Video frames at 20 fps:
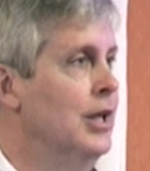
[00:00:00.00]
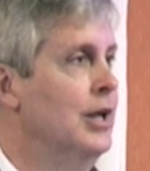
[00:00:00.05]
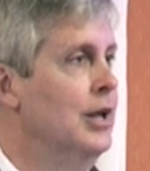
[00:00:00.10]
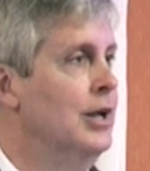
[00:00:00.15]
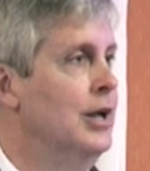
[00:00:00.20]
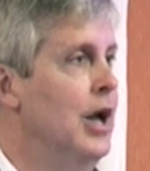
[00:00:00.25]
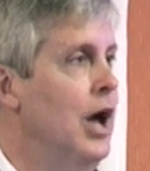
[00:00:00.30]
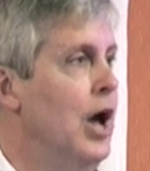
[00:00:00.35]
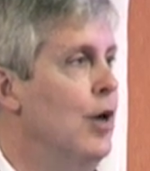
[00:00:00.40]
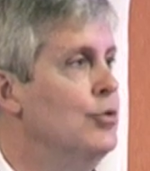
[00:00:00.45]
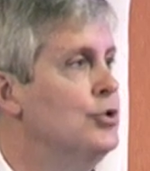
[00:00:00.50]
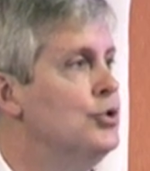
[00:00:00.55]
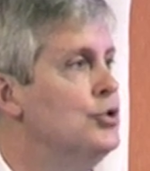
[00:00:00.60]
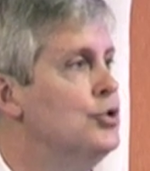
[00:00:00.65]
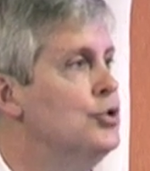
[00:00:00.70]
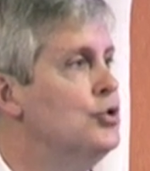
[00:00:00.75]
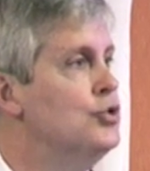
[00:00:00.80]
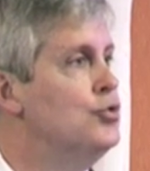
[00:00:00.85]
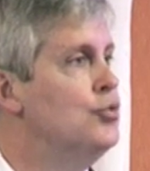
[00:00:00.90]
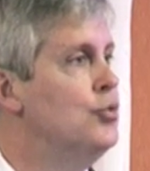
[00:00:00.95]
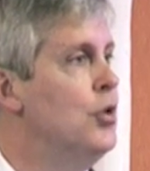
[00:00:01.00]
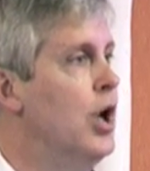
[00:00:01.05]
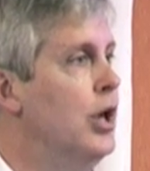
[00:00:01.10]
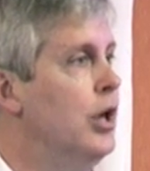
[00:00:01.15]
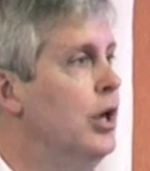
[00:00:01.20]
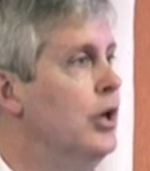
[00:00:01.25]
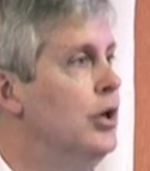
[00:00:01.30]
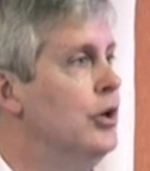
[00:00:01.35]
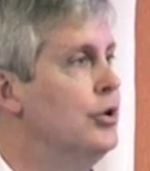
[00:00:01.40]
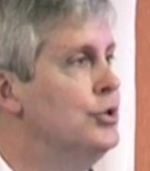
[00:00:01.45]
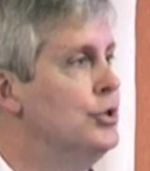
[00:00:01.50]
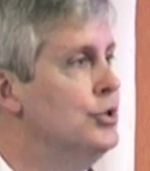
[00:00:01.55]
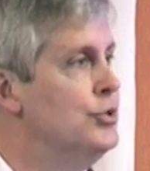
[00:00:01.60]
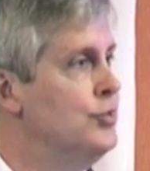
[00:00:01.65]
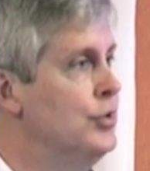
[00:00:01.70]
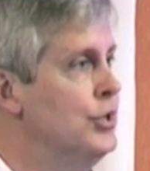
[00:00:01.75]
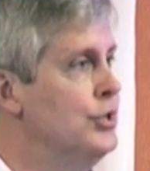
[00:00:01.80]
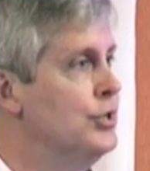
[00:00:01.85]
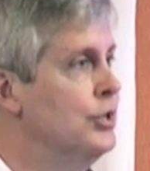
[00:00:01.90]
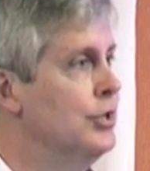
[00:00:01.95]
Now, I was struck here just
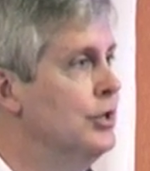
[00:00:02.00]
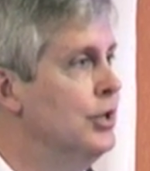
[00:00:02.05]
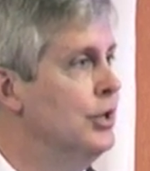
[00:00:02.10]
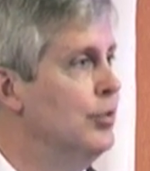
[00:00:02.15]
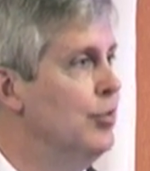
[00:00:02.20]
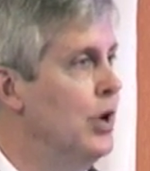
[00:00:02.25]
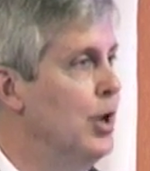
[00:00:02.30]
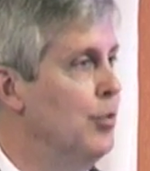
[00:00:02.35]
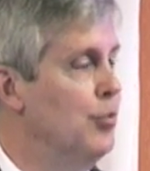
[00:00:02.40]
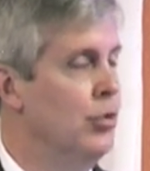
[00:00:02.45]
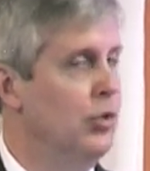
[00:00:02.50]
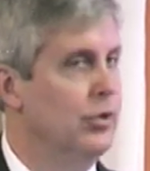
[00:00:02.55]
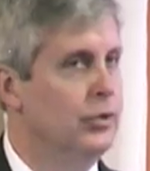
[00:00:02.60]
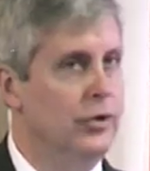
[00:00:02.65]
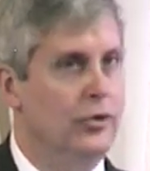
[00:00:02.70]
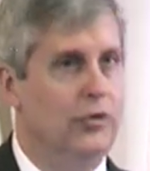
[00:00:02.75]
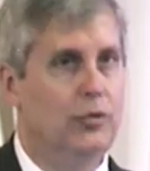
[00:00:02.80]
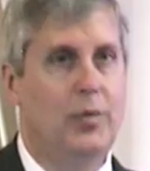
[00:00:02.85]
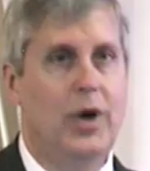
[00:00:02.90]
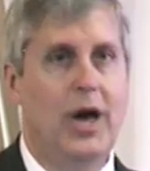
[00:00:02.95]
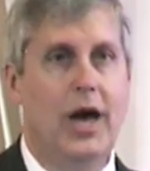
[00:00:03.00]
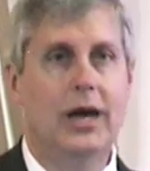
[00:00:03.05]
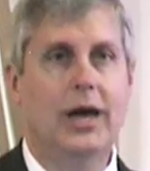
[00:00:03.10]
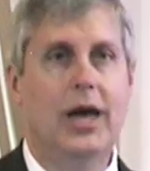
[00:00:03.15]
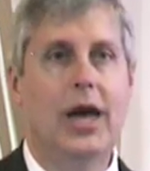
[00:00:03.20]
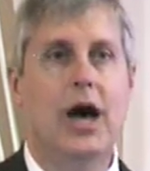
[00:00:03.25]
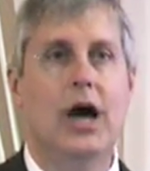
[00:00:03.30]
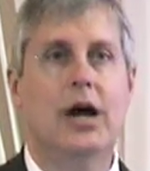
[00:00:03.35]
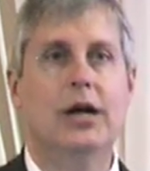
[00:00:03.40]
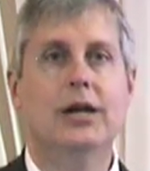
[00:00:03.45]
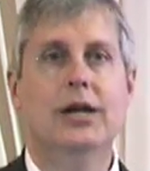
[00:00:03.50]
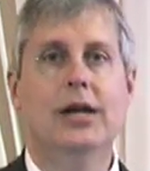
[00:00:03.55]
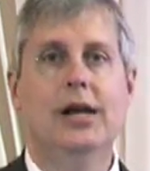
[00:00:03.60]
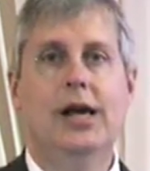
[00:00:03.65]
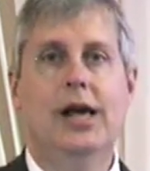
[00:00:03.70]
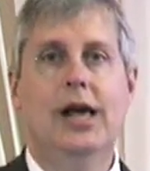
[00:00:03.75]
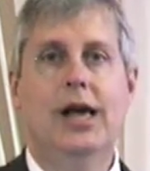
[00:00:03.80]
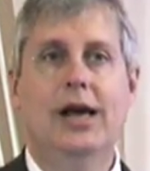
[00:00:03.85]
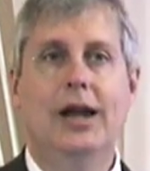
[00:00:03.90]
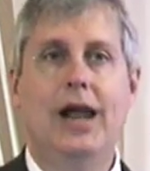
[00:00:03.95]
recently when I pulled those back out
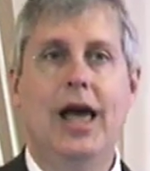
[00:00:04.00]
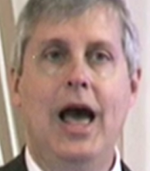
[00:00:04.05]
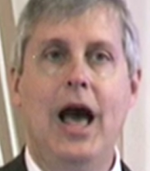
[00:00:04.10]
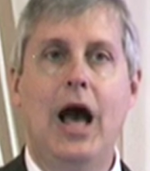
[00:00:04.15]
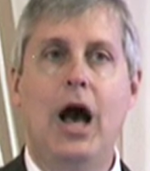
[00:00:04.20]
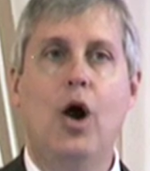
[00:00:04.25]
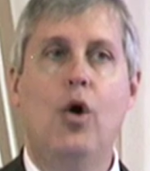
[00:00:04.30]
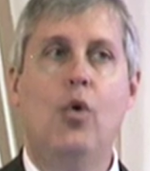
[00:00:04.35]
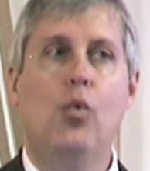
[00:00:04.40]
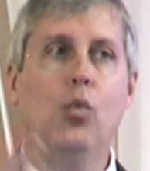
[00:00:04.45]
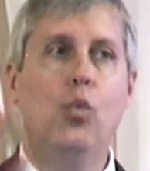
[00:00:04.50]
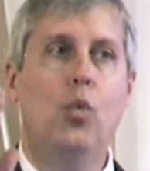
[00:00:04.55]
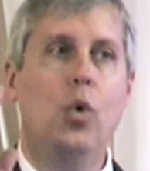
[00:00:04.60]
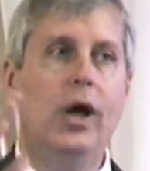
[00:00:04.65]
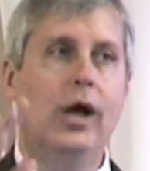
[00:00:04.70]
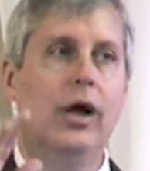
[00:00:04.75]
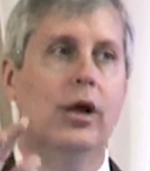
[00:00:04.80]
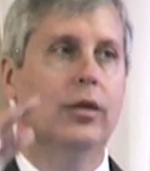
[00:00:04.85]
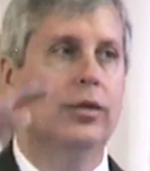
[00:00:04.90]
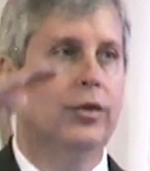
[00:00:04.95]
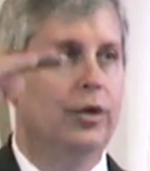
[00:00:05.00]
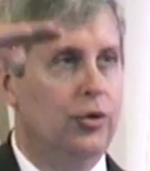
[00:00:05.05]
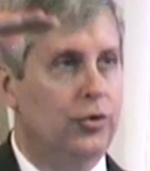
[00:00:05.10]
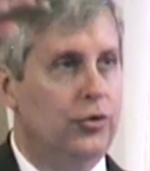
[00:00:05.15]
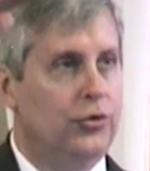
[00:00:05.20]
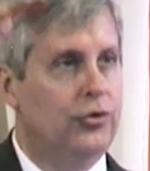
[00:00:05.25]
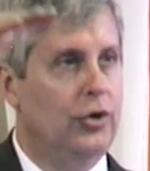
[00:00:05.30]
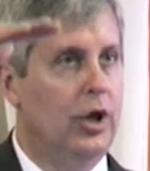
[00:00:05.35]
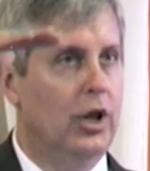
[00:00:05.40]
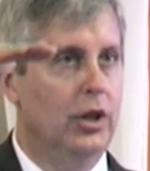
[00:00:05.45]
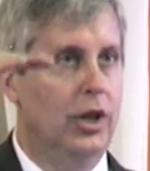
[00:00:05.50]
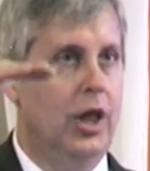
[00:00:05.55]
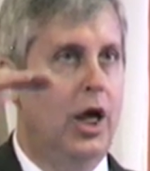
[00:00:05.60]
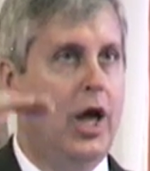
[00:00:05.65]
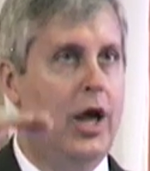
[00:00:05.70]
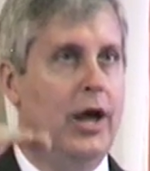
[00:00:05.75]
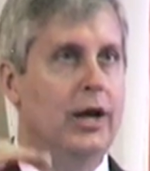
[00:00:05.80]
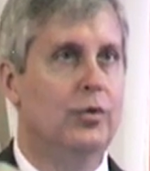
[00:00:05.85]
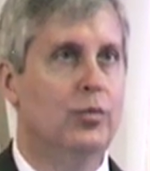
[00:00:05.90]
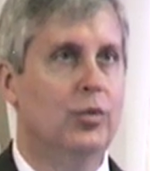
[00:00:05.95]
at how well those
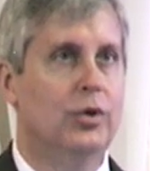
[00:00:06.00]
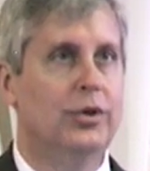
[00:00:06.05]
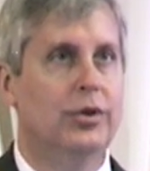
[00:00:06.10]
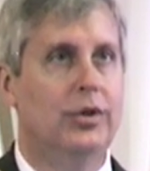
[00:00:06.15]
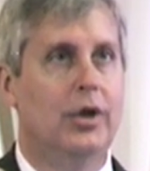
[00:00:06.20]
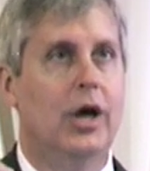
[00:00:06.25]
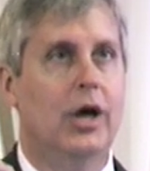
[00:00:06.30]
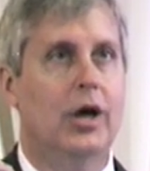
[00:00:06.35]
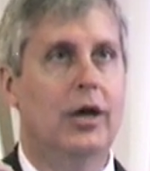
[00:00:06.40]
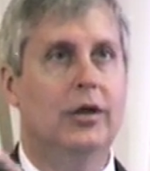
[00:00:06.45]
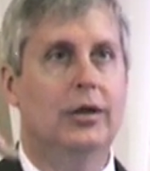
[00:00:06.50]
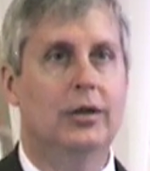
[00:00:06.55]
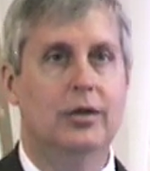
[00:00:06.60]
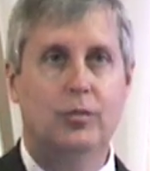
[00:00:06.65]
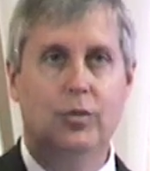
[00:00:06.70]
align with, uh,